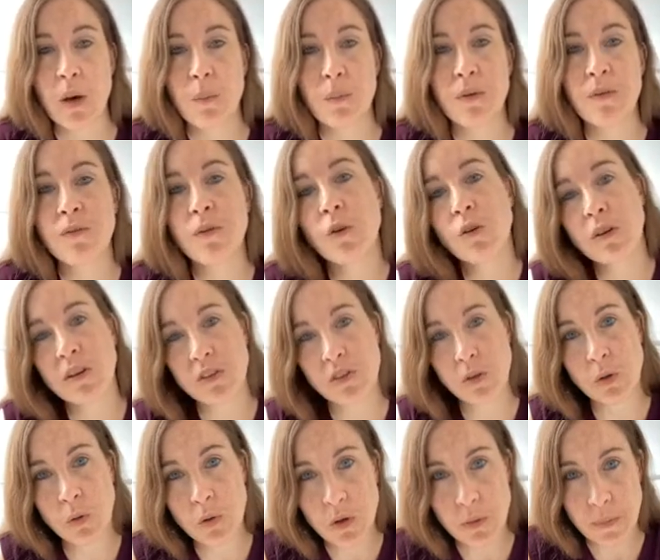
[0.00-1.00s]
Before I
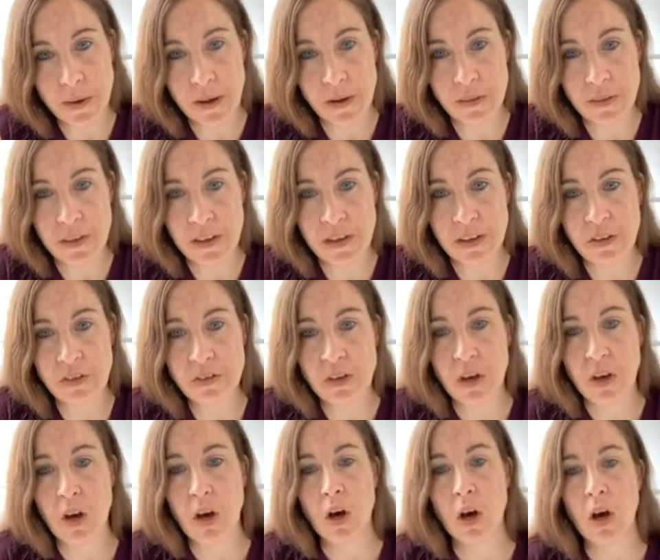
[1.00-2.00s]
talk about these,
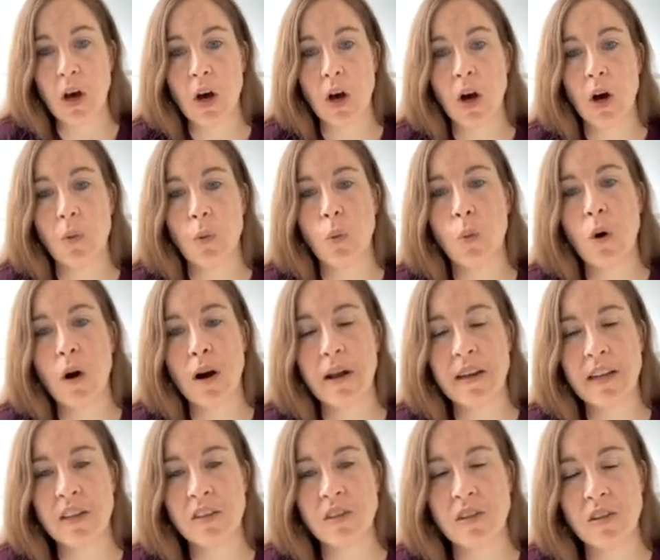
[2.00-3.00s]
what I
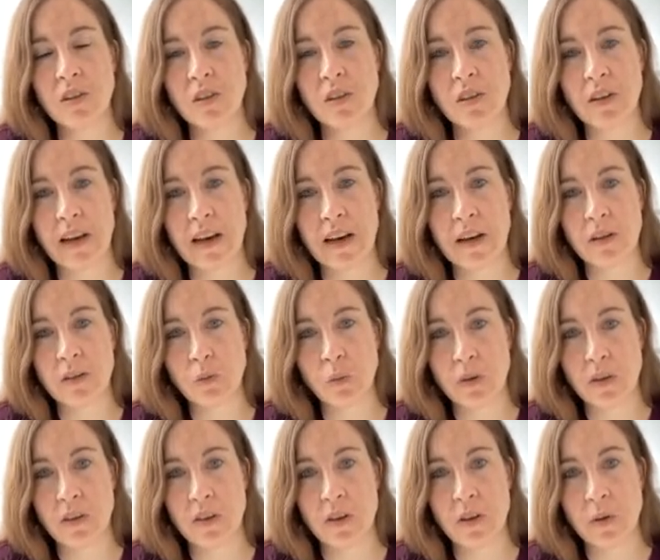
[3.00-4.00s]
need to look at
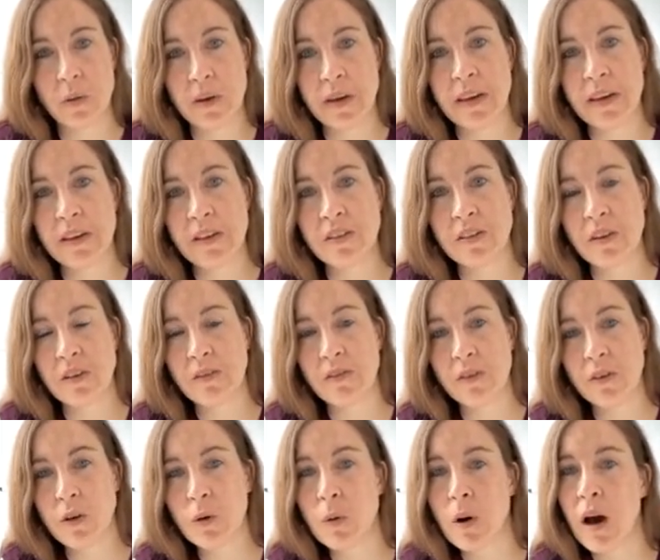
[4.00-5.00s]
with you is a
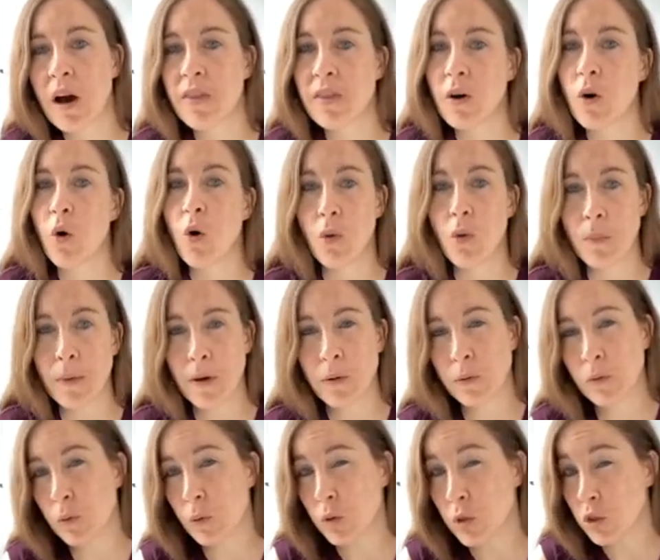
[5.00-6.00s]
few other
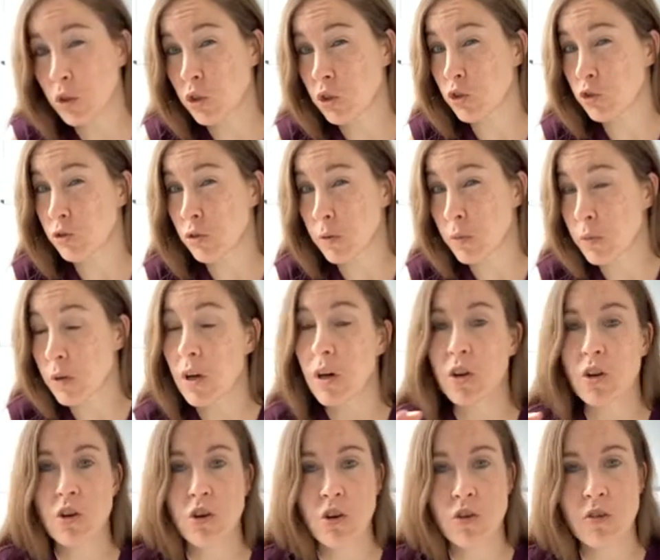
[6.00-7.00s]
hormonal stroke
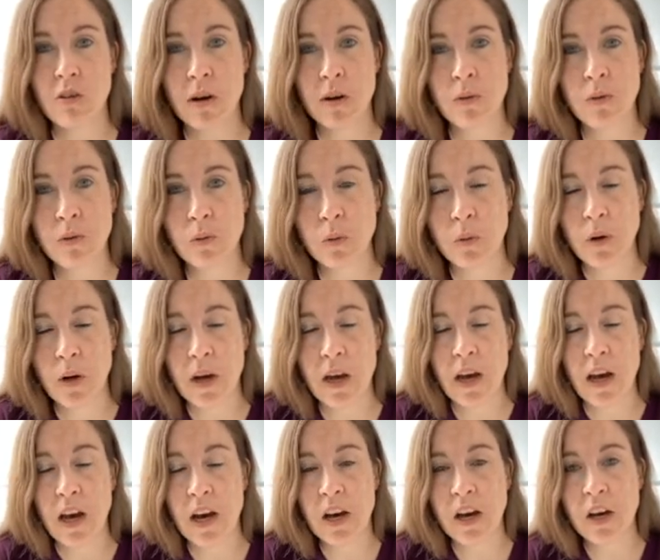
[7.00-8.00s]
neuronal
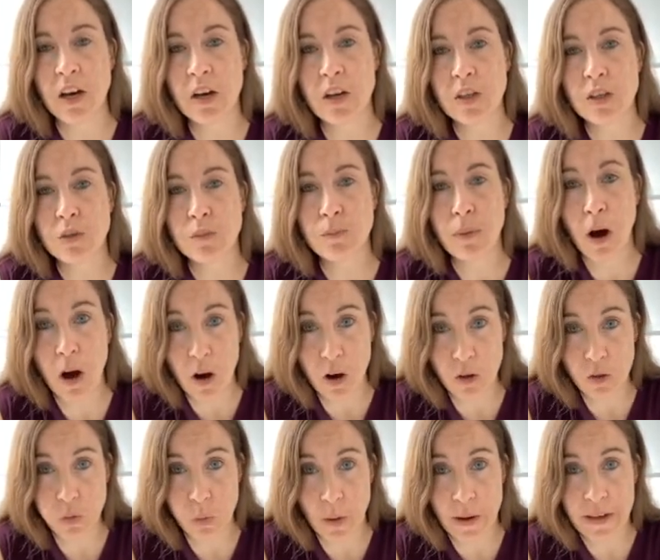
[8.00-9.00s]

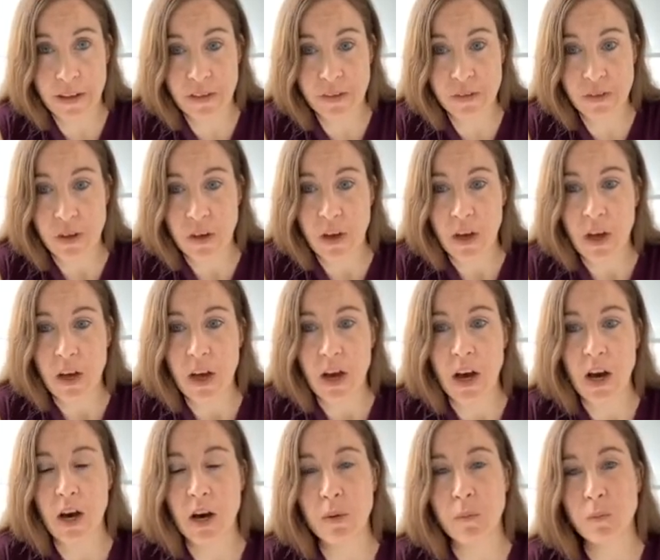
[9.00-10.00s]
pathways,
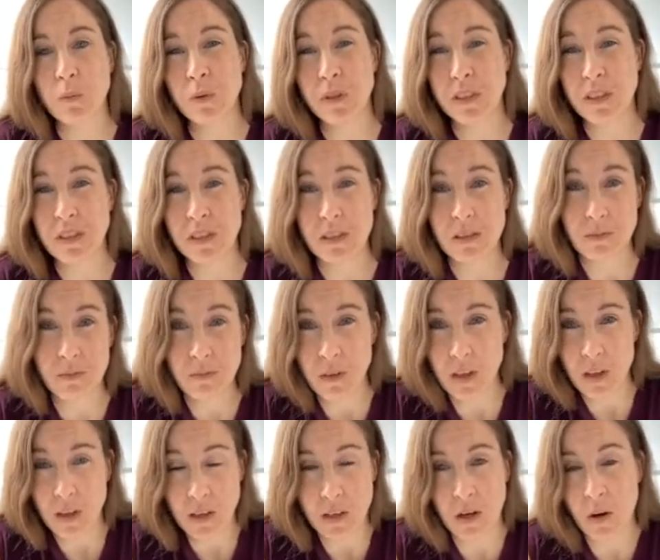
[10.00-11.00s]
which
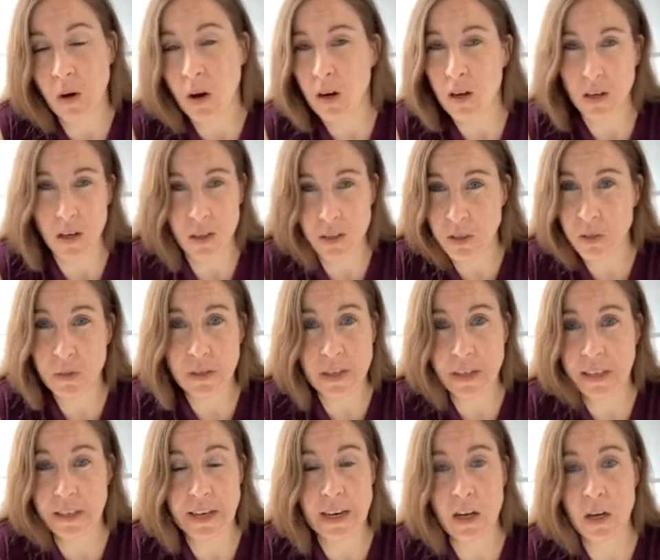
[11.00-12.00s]
I
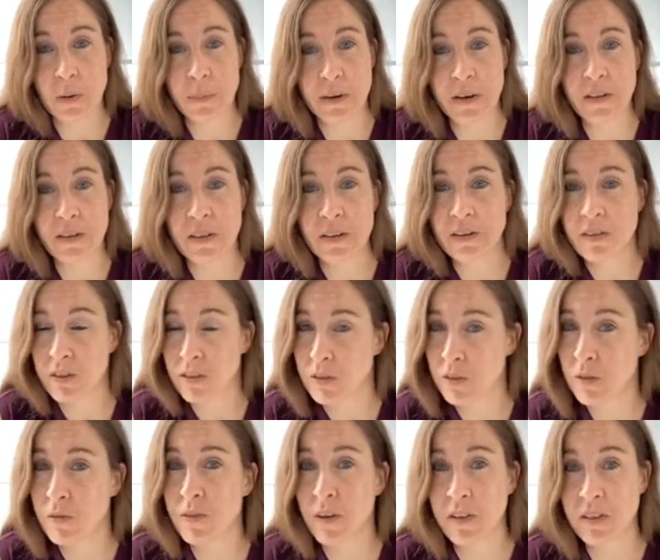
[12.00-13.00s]
do geek out about
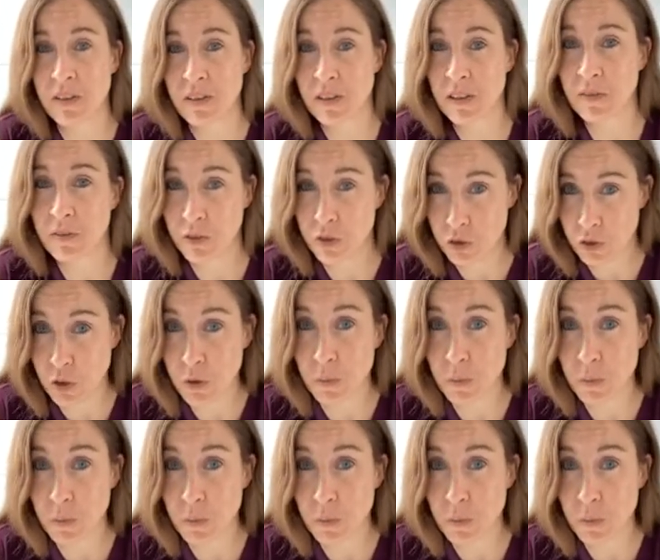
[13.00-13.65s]
this. I do find this stuff